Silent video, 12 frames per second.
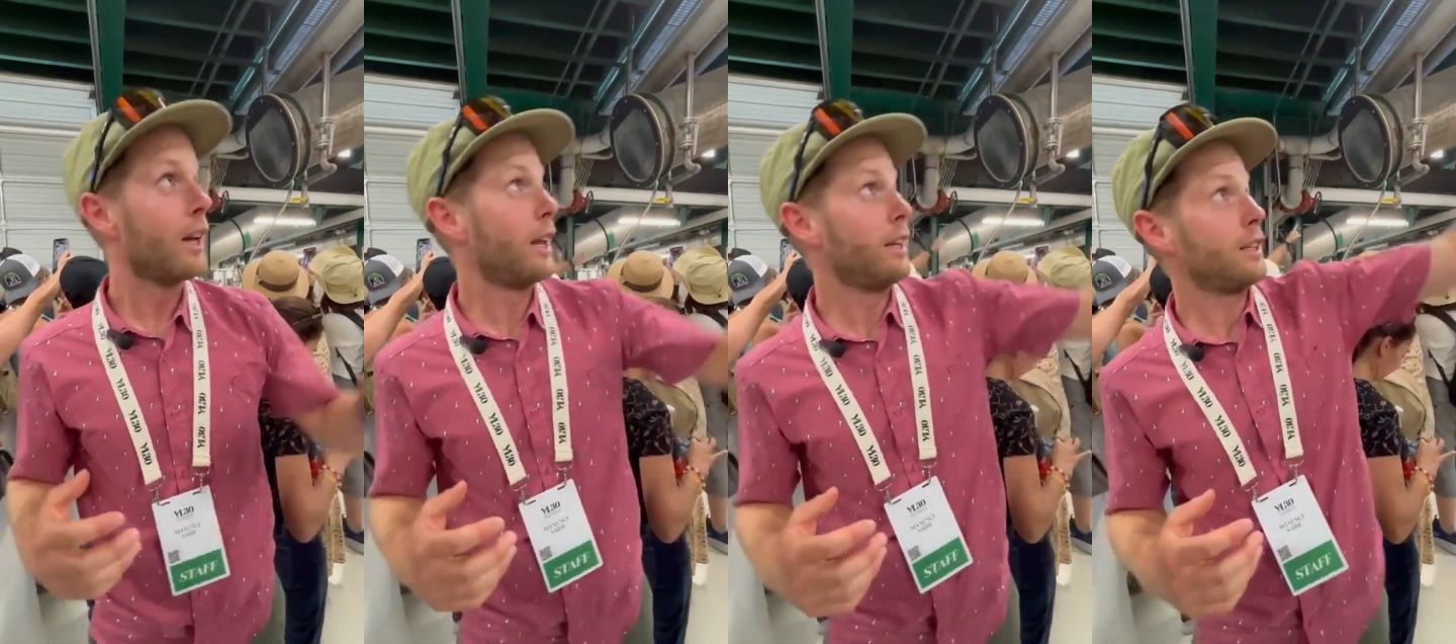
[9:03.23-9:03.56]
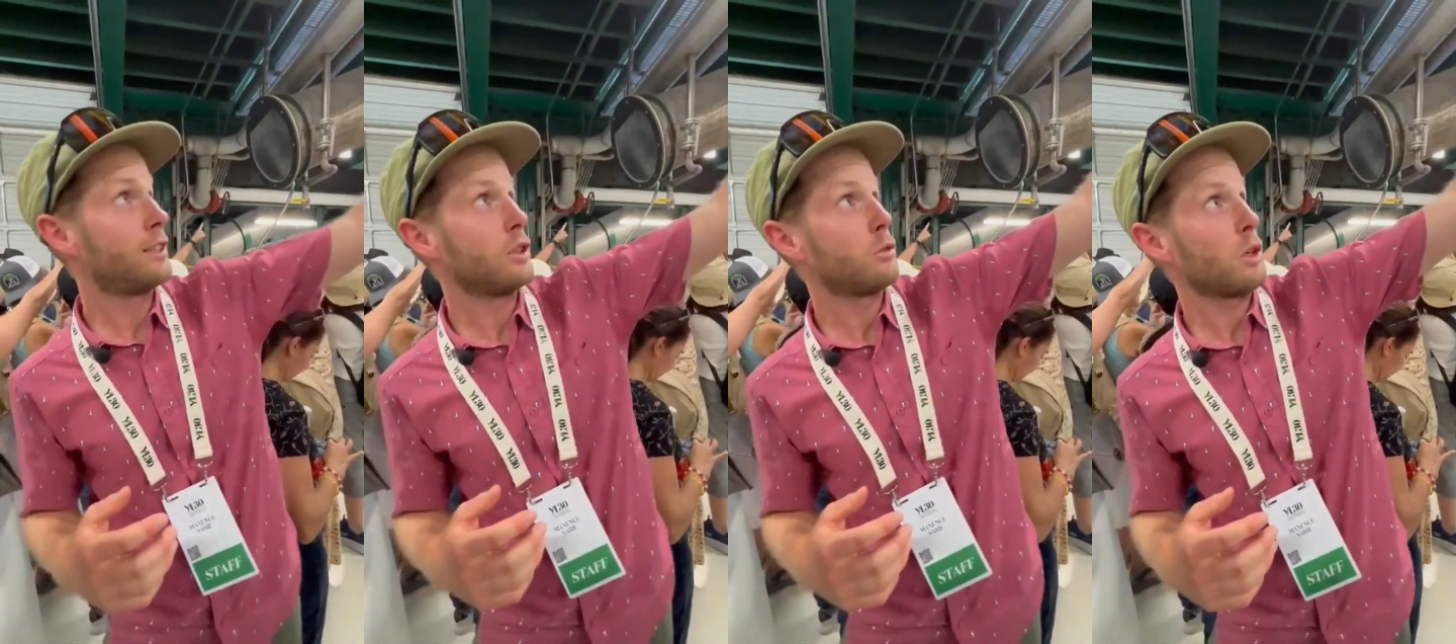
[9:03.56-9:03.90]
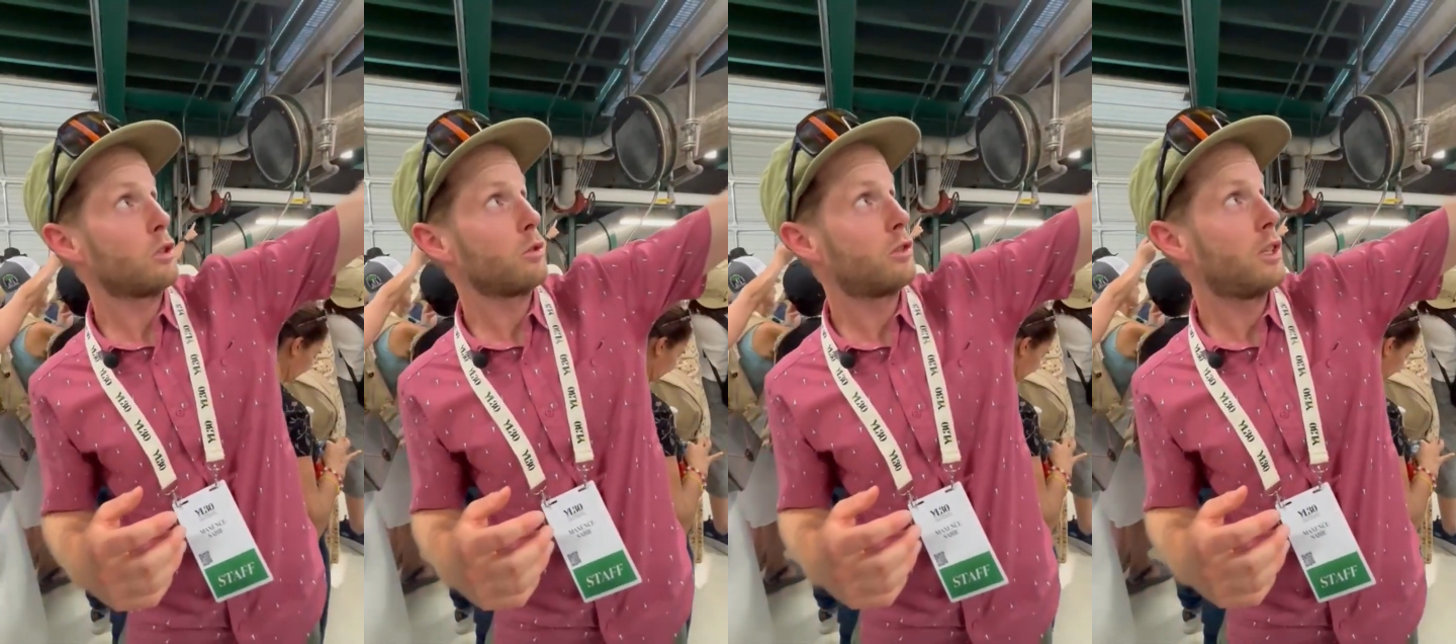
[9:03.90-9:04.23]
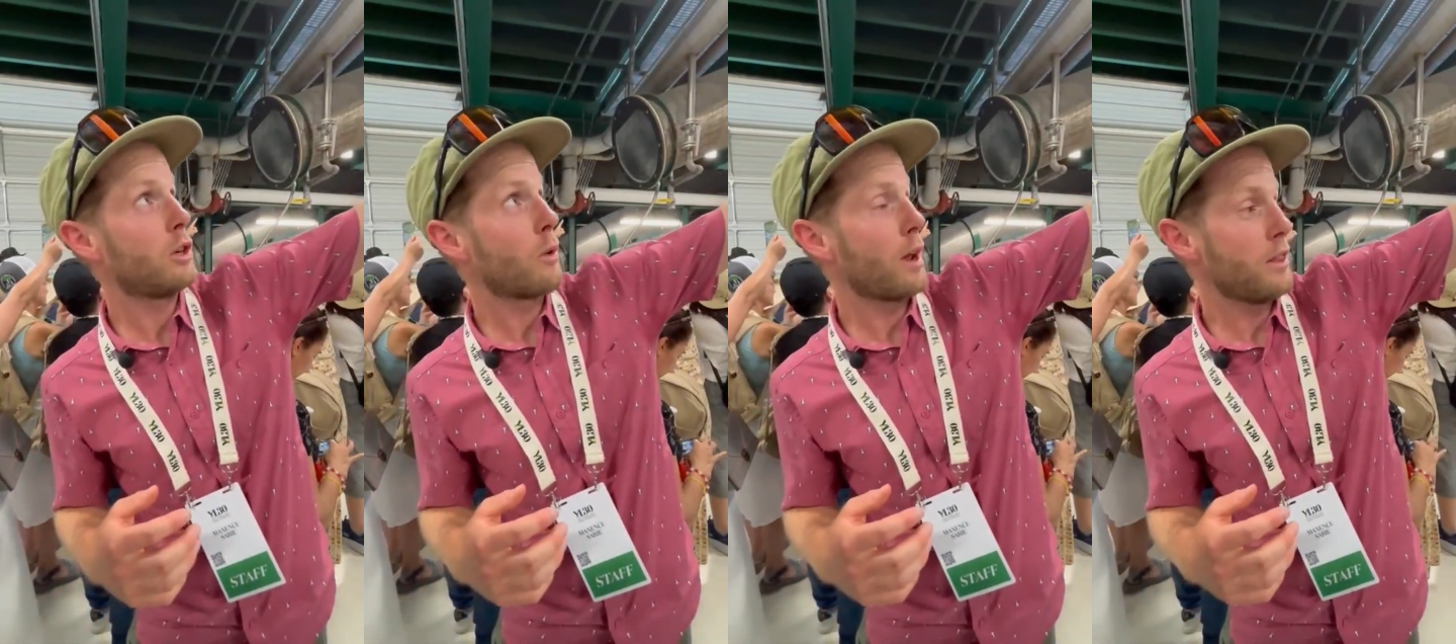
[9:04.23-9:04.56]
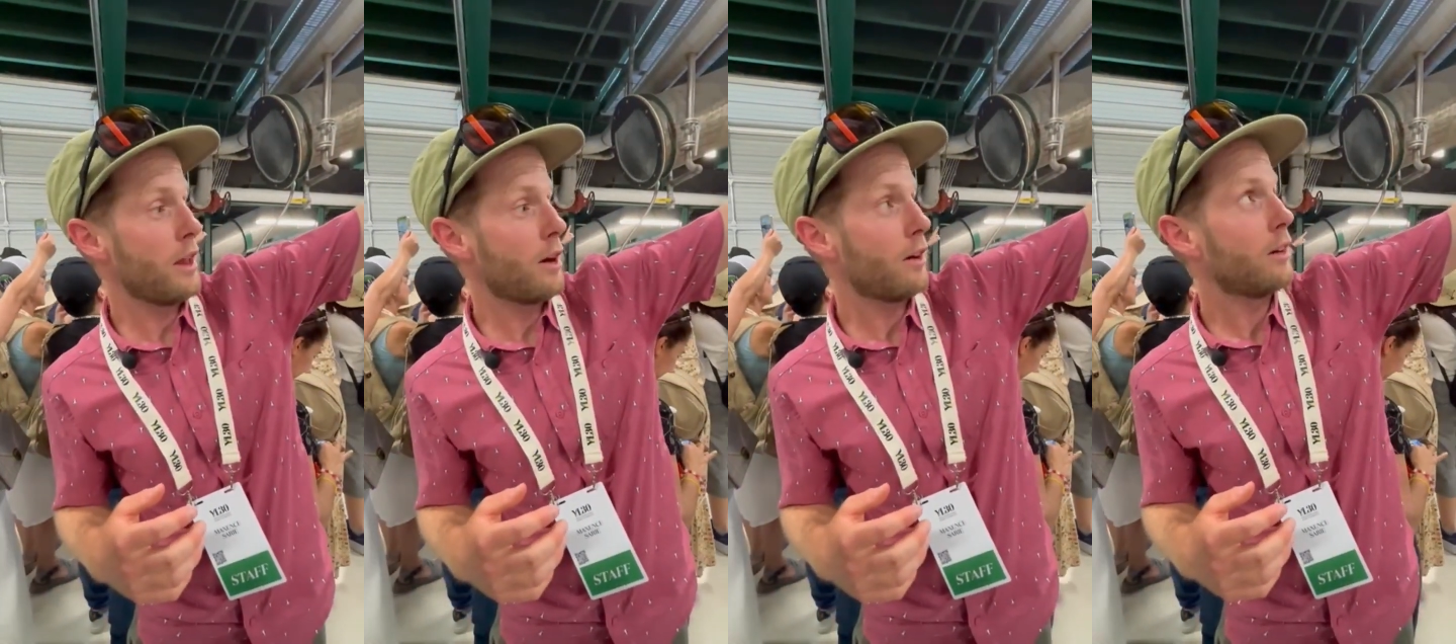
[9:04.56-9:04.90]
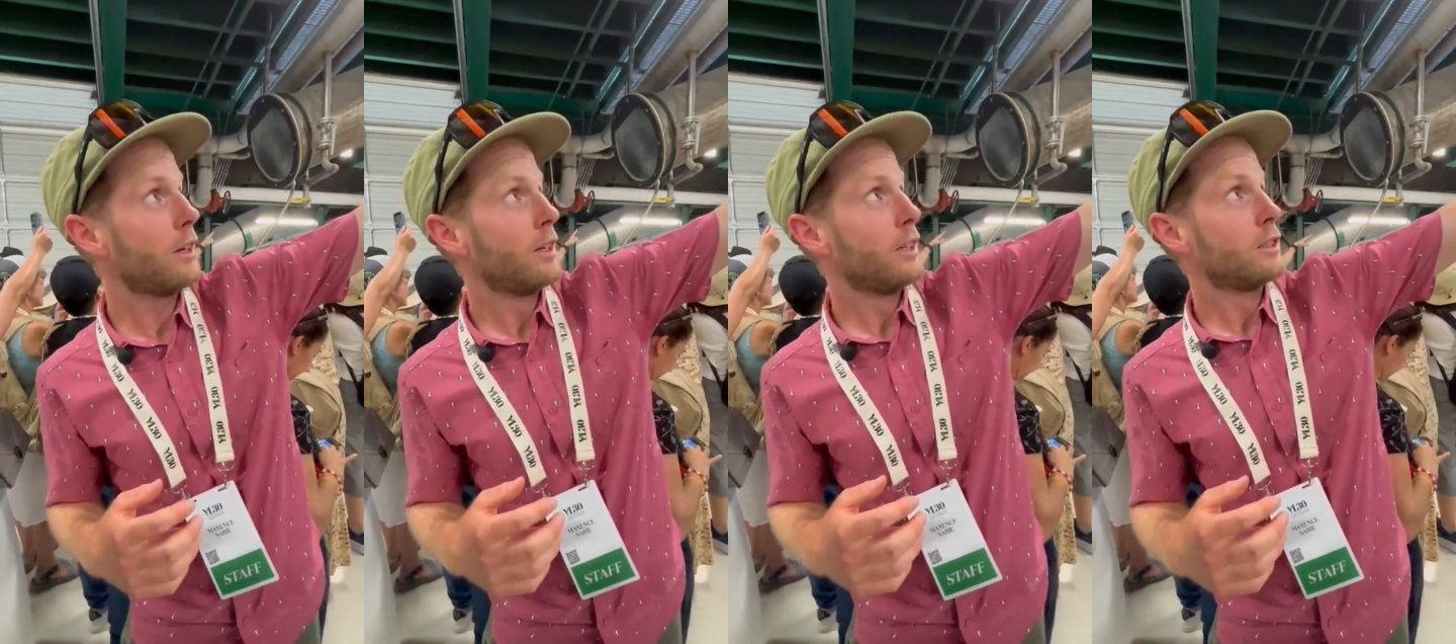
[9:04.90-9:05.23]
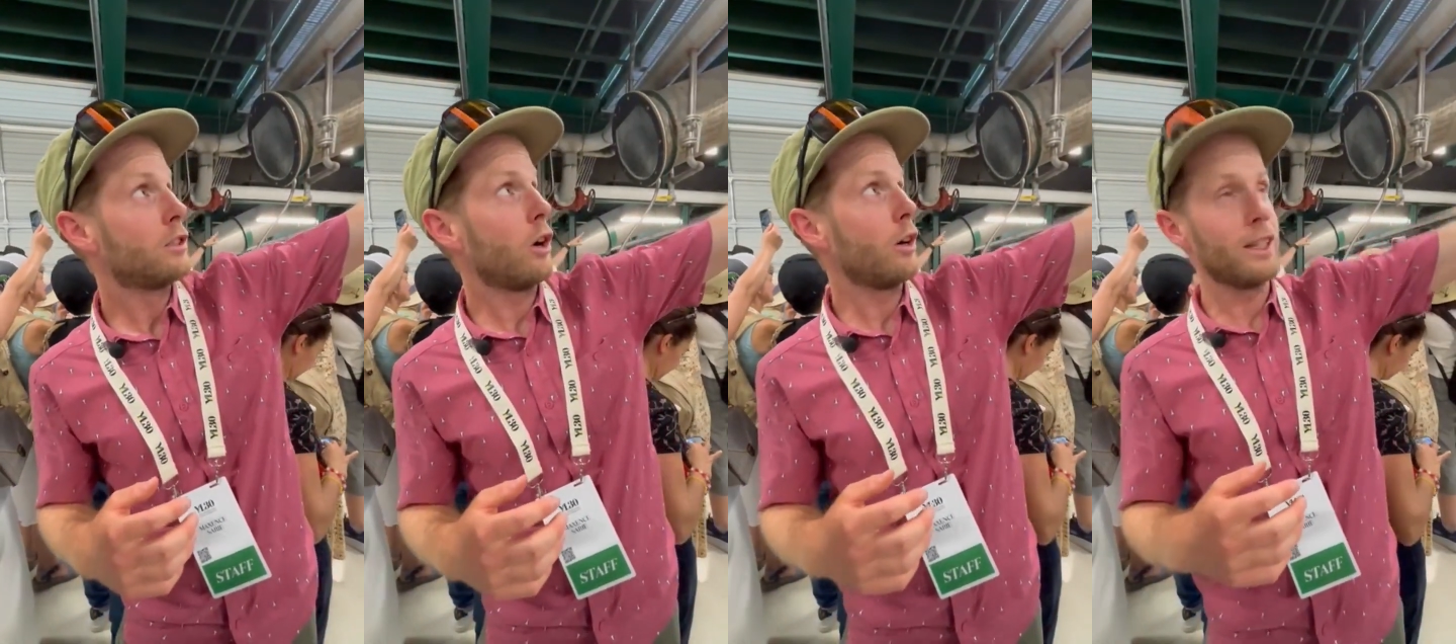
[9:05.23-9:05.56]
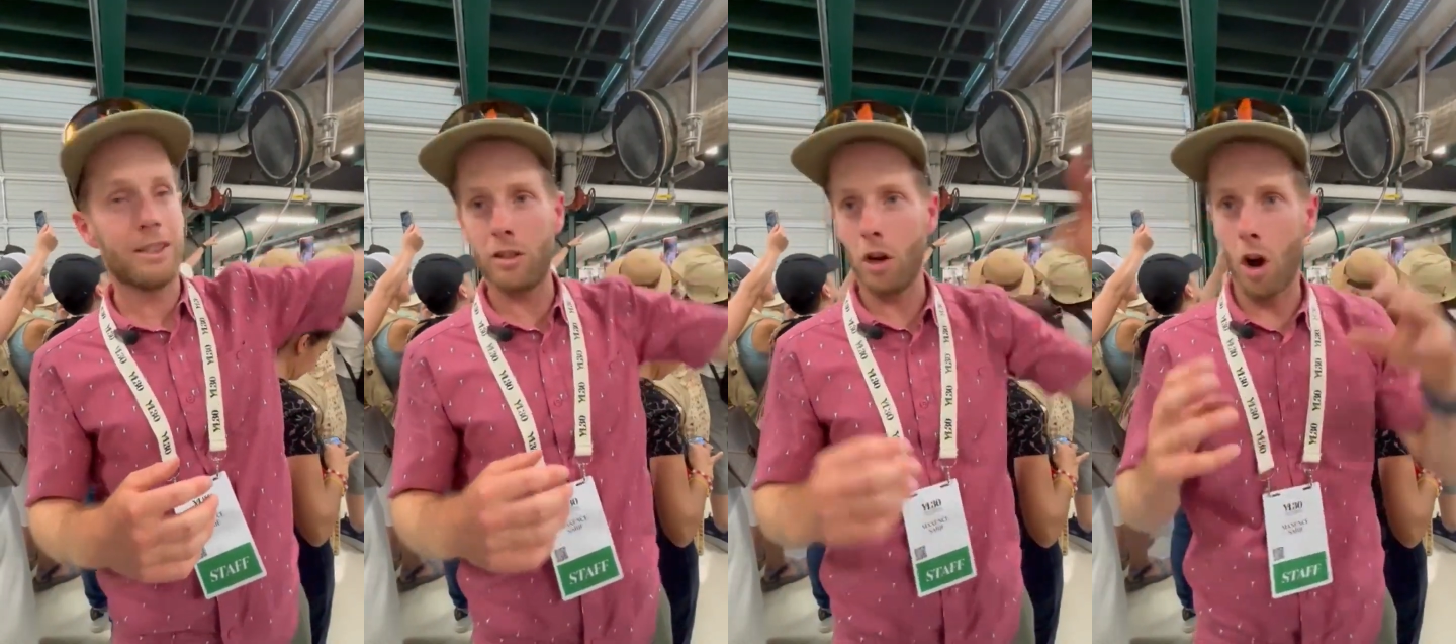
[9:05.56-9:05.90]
And this is what you see right there. So it's